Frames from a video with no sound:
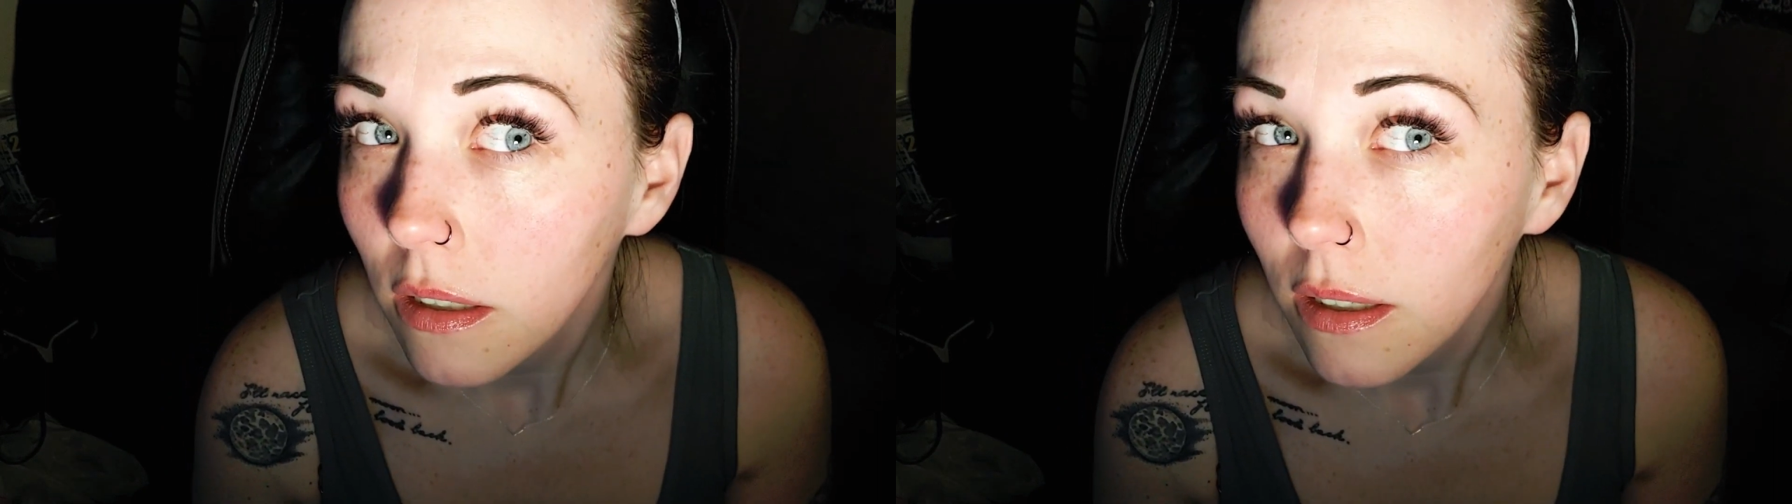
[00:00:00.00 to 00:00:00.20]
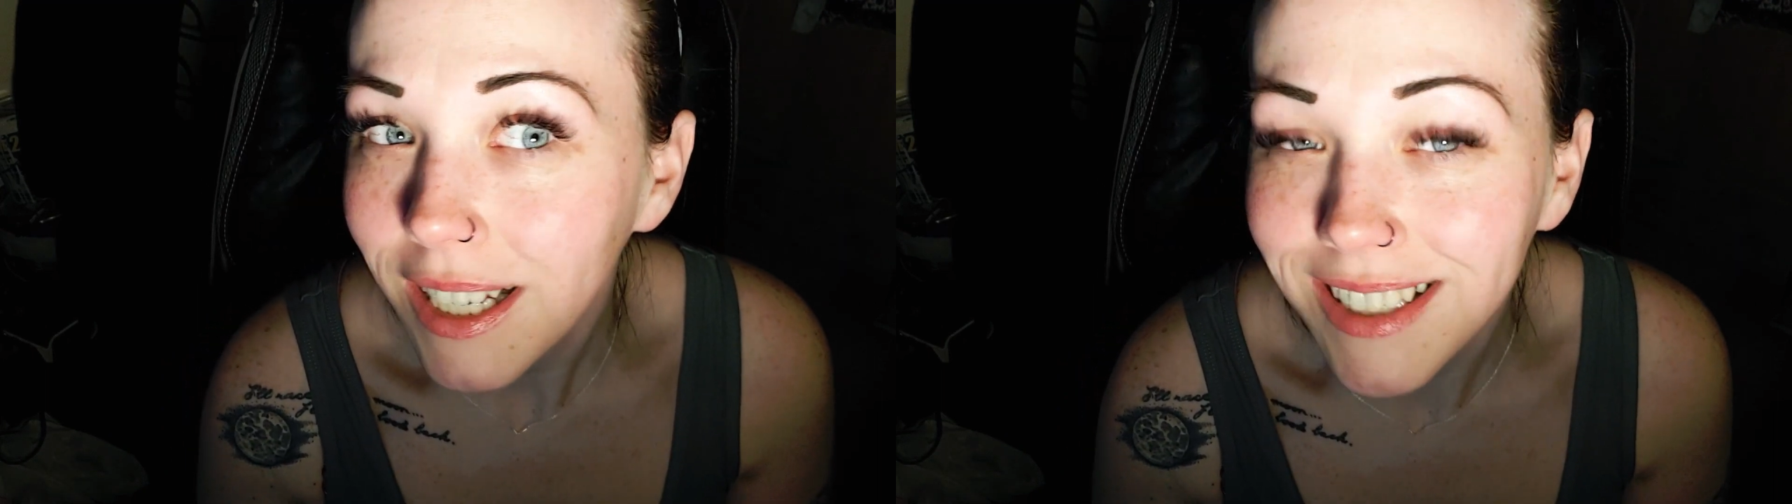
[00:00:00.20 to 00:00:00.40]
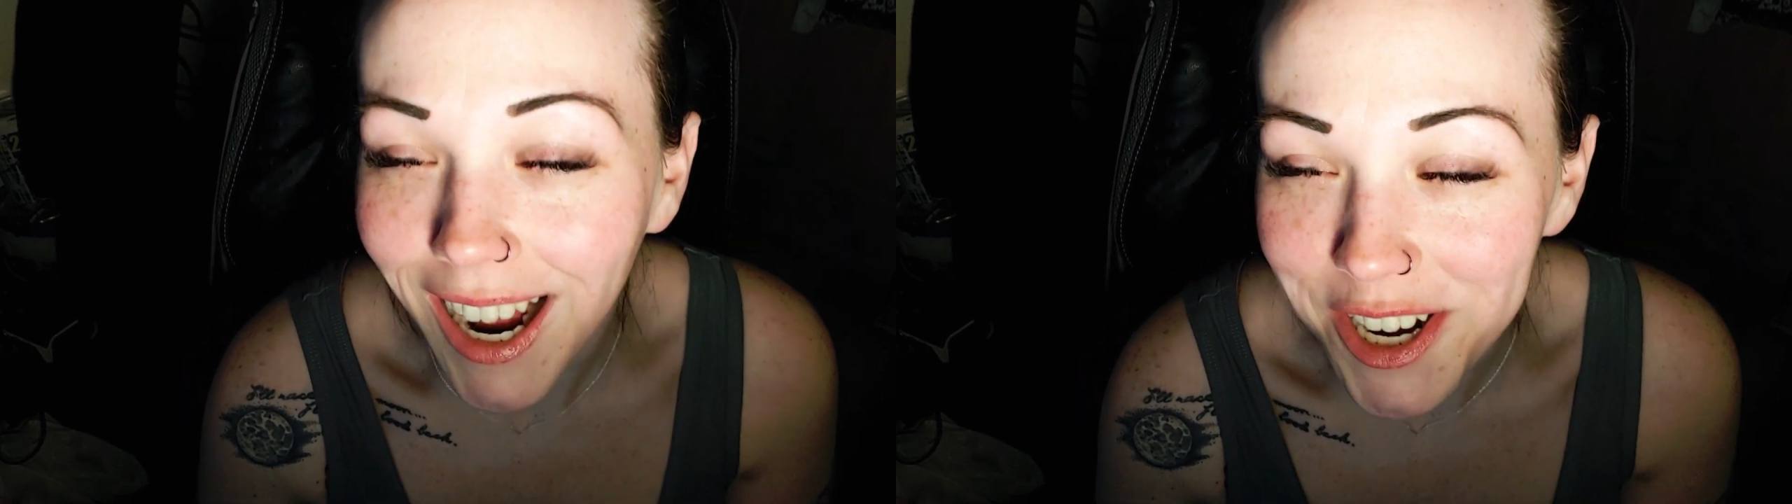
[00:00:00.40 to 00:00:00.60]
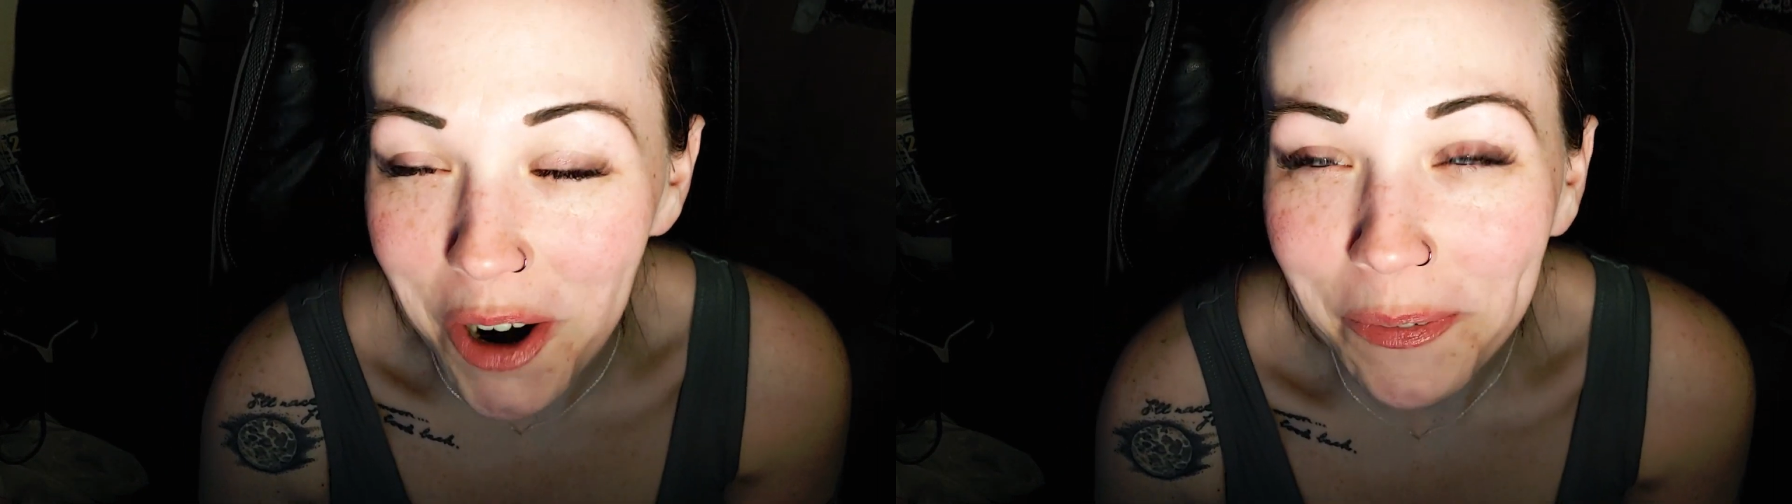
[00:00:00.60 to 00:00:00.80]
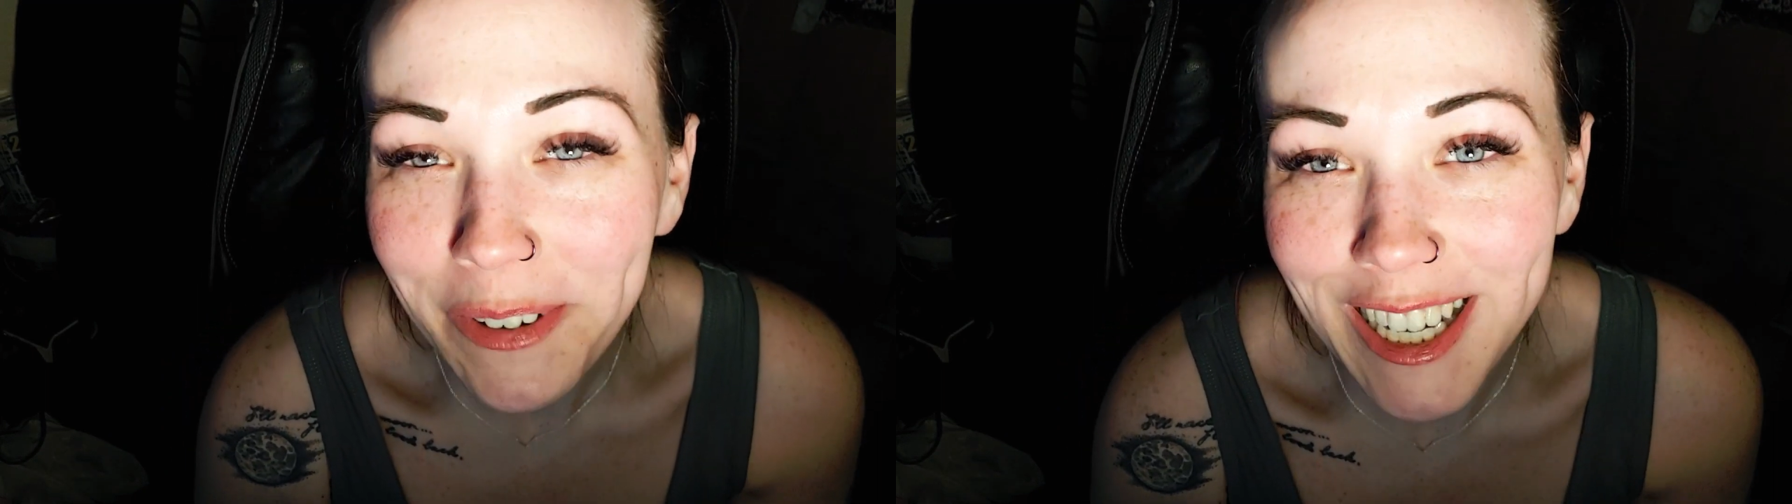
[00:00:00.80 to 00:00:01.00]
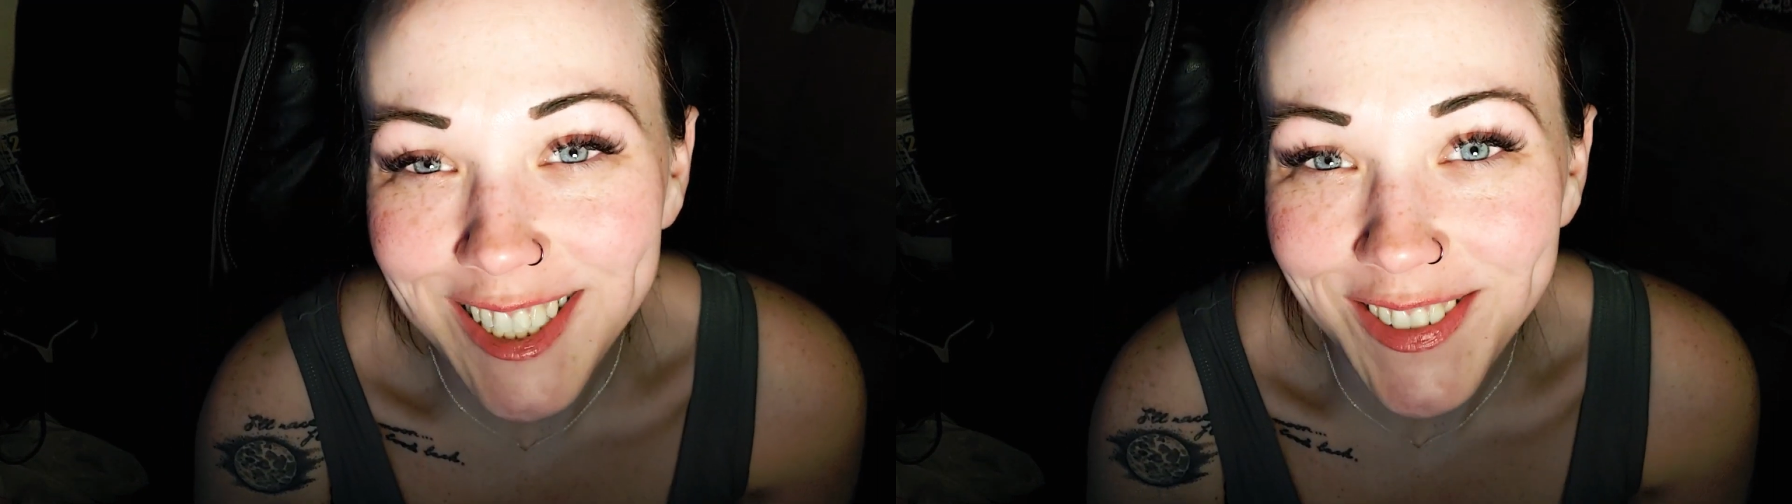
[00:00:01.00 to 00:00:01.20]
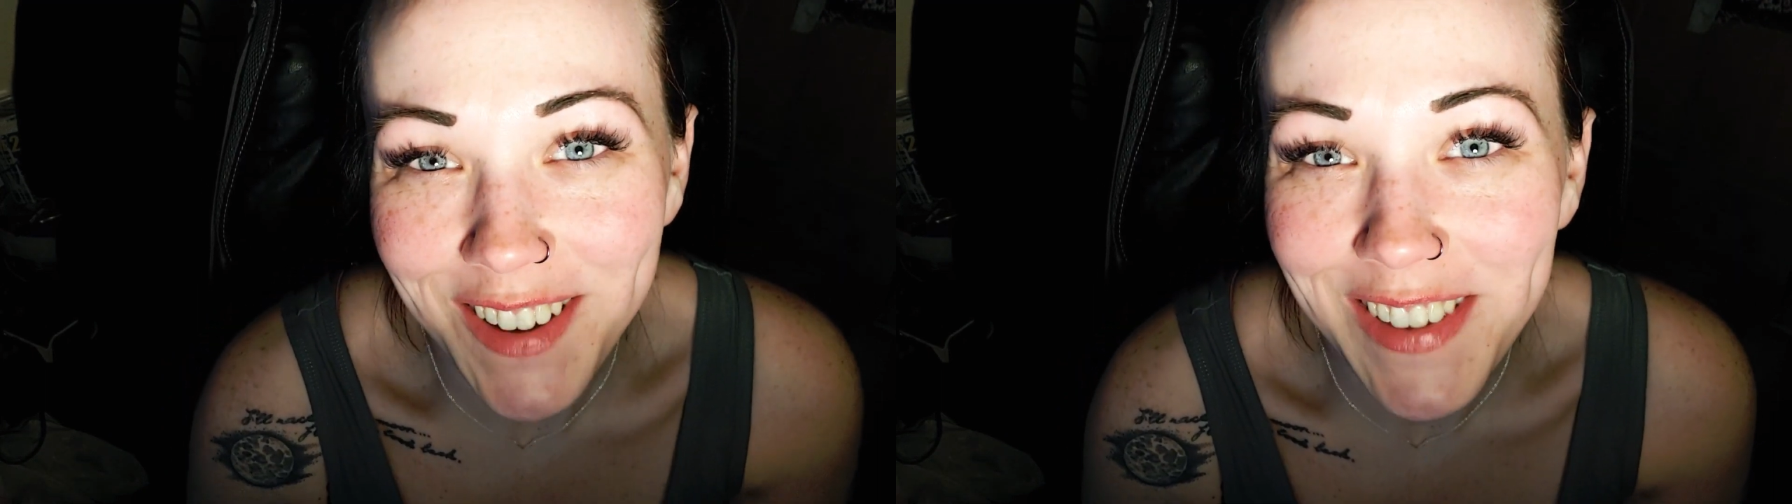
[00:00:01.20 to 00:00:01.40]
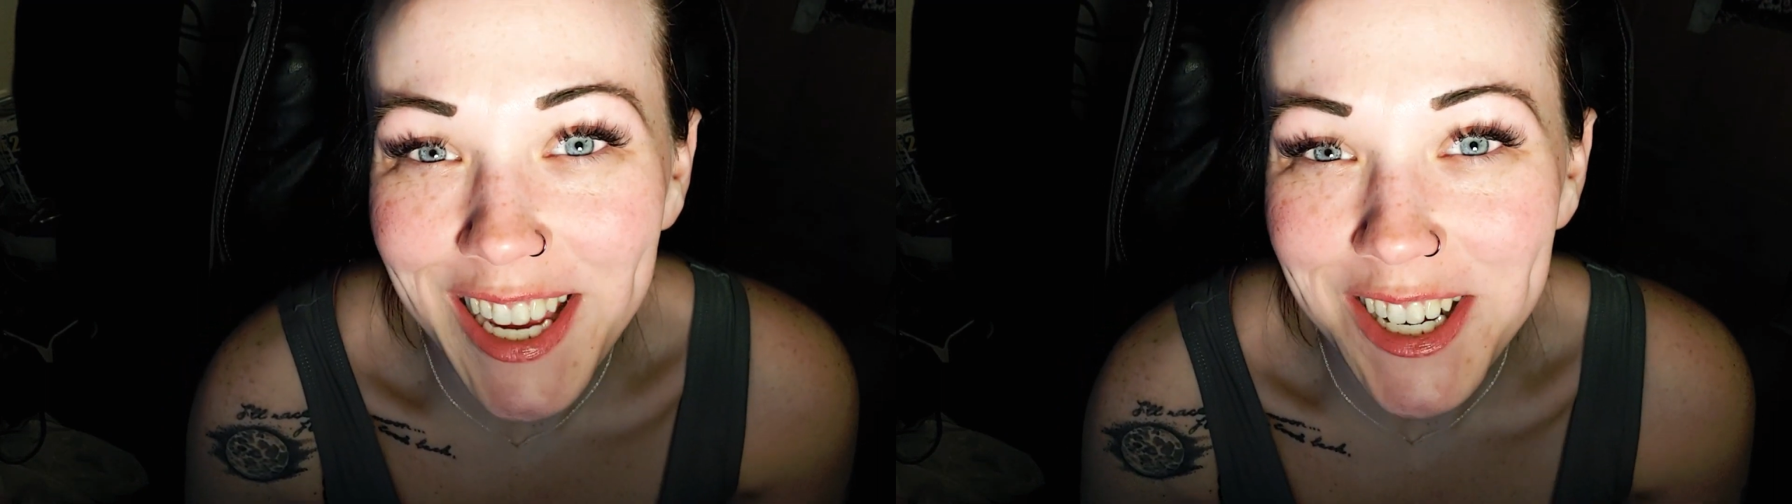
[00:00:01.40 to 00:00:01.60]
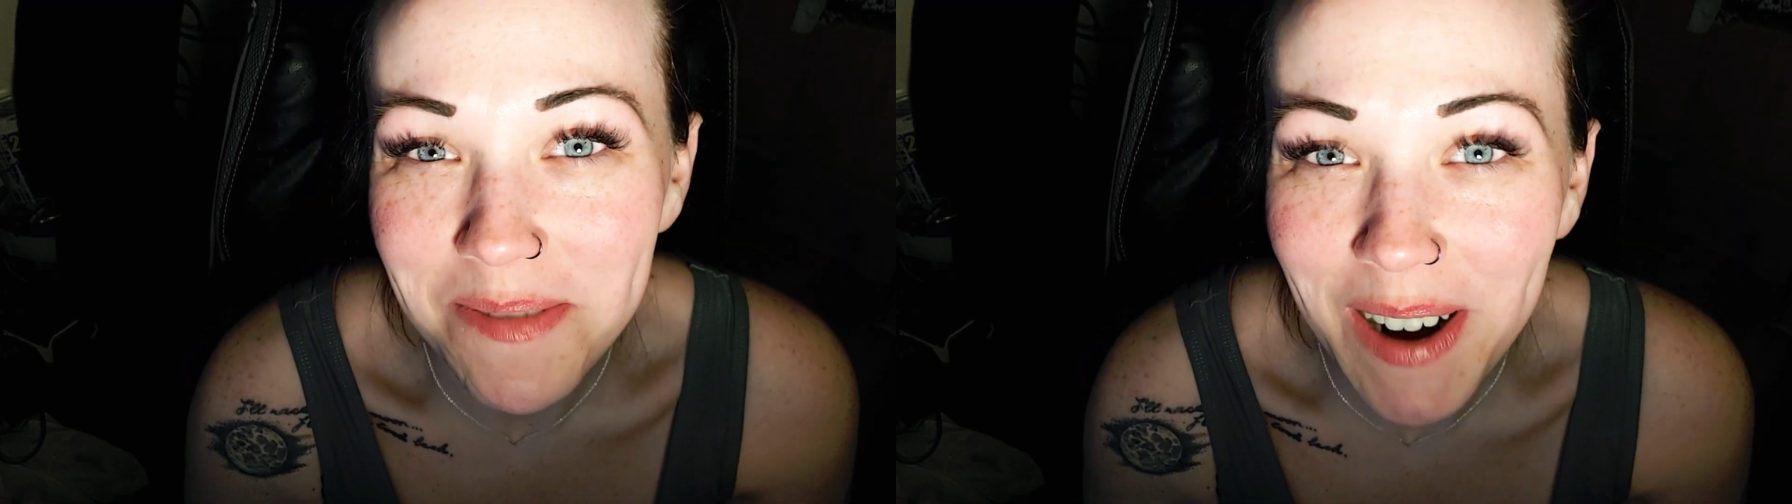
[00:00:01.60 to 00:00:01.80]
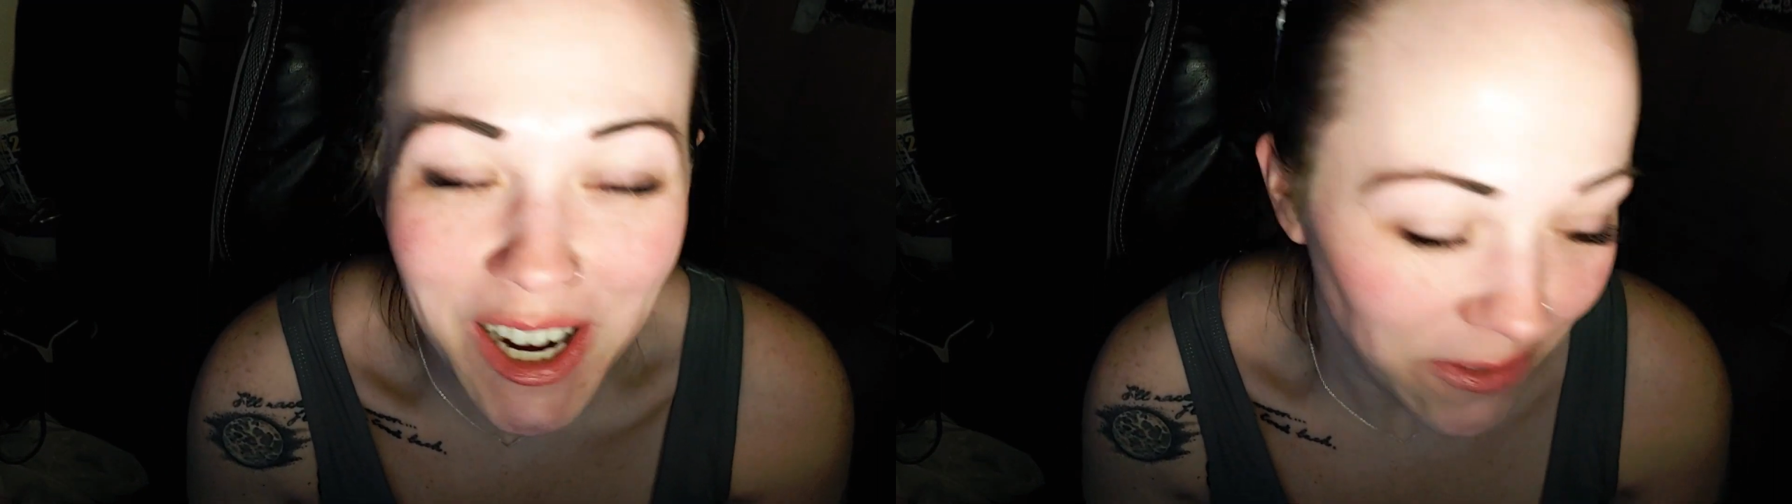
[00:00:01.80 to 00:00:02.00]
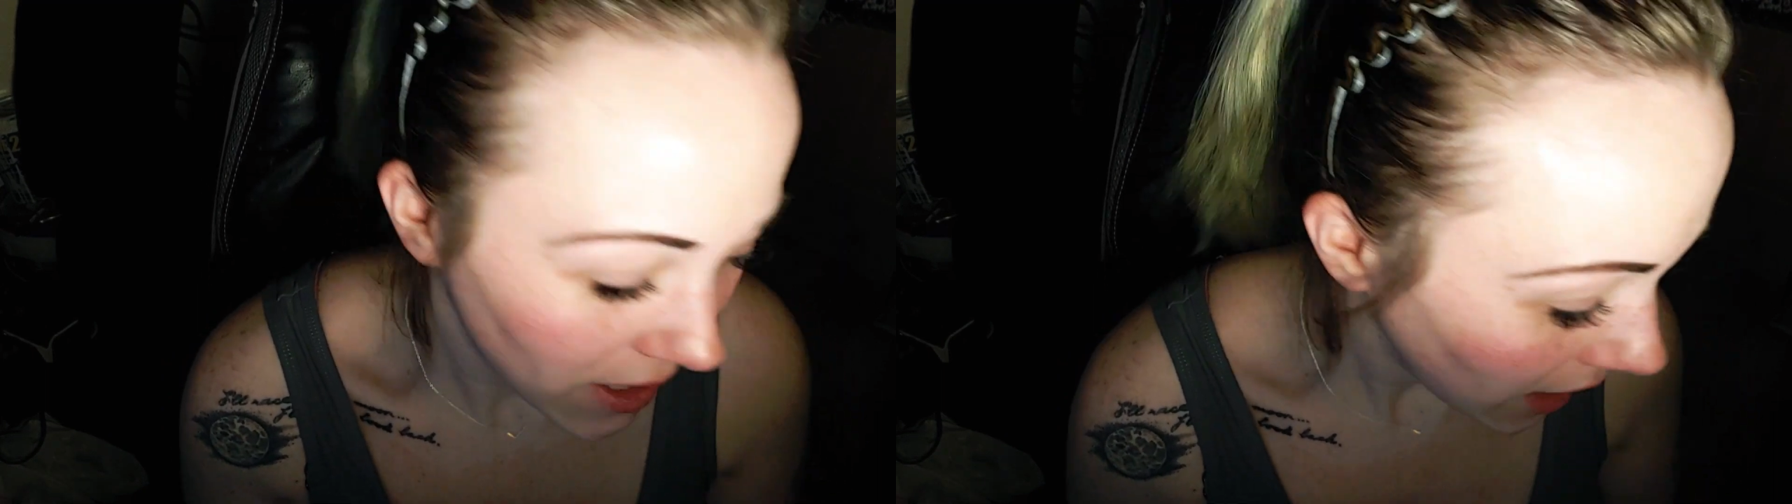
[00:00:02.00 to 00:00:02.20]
because I don't wash my makeup off.